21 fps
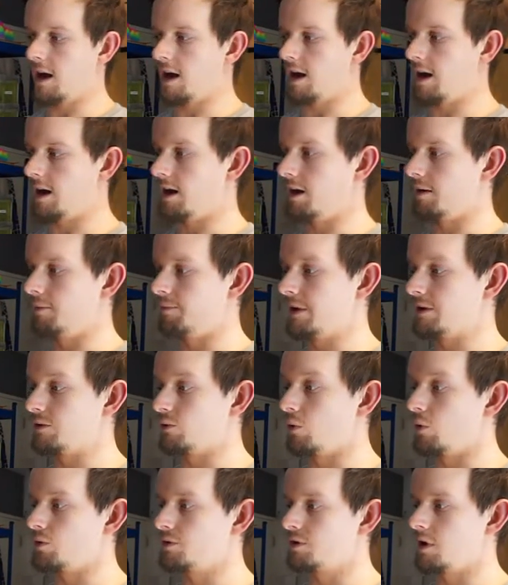
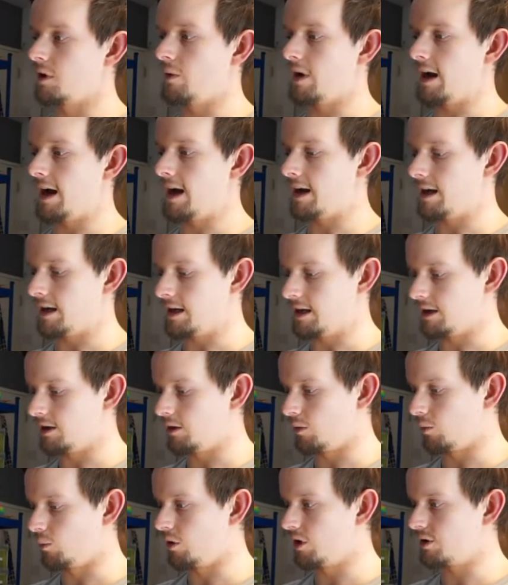There's also
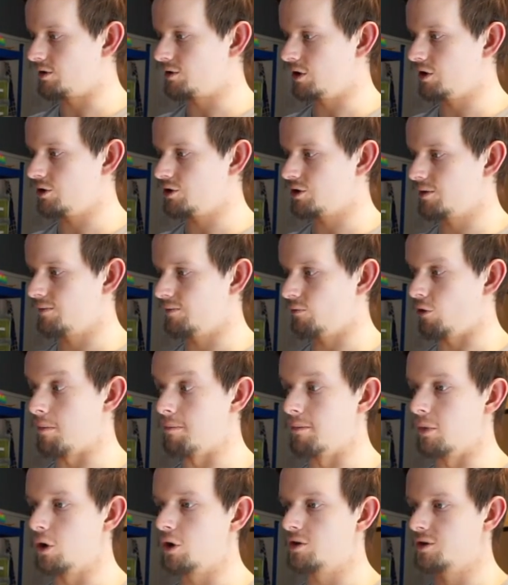a word search or
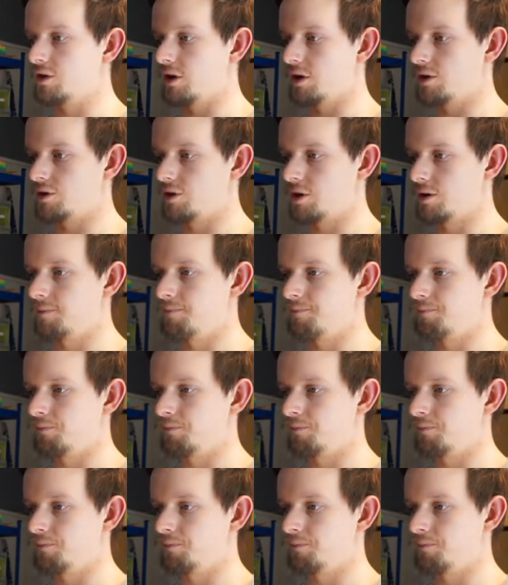bug search.